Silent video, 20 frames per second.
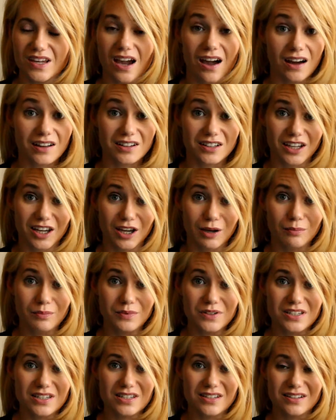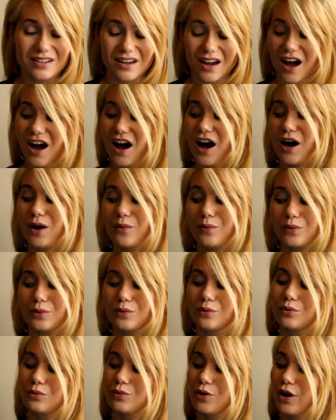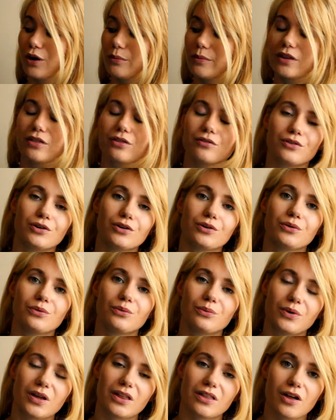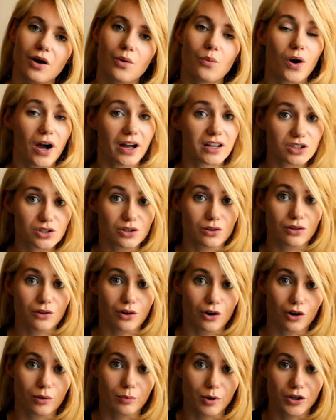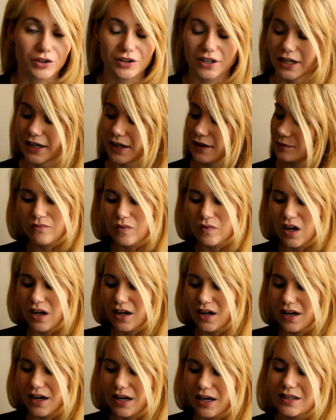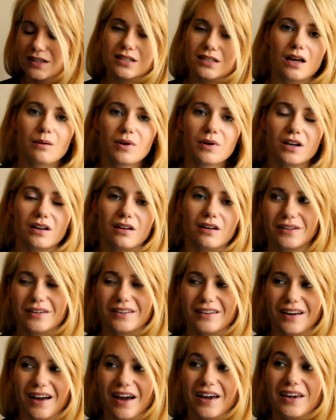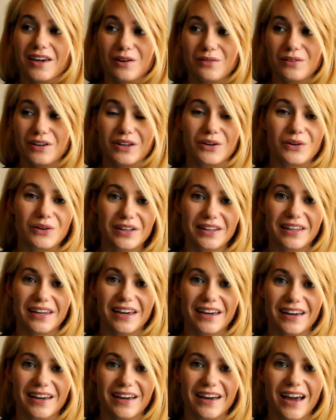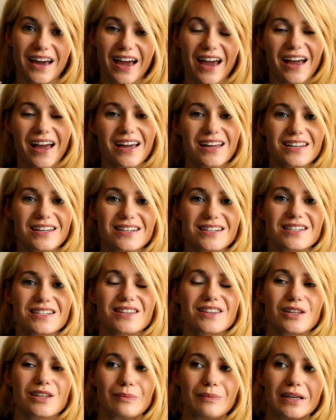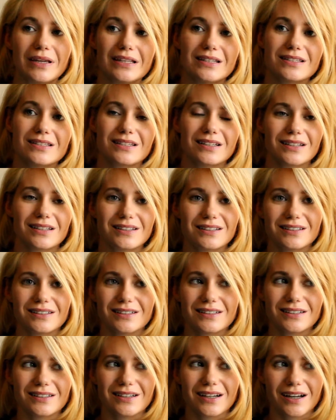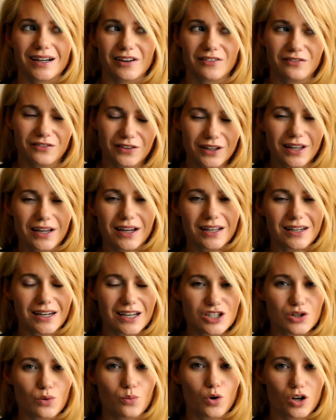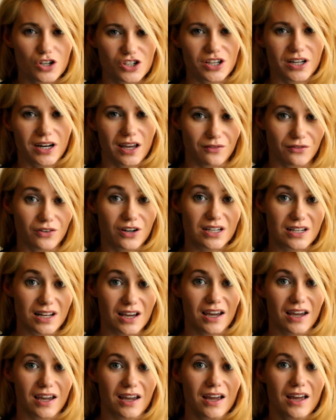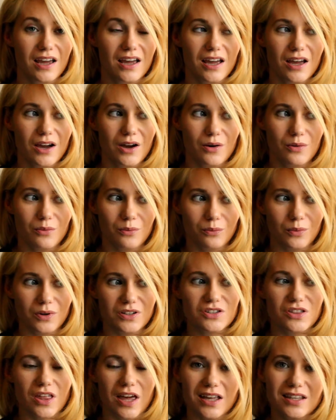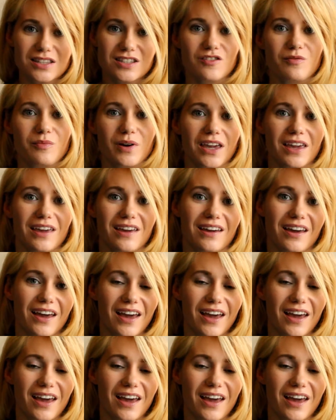unkempt, I will comb it through with a wide tooth comb only. In summer I get really oily hair, and that means that I feel like I need to wash it every day, which the ends of my hair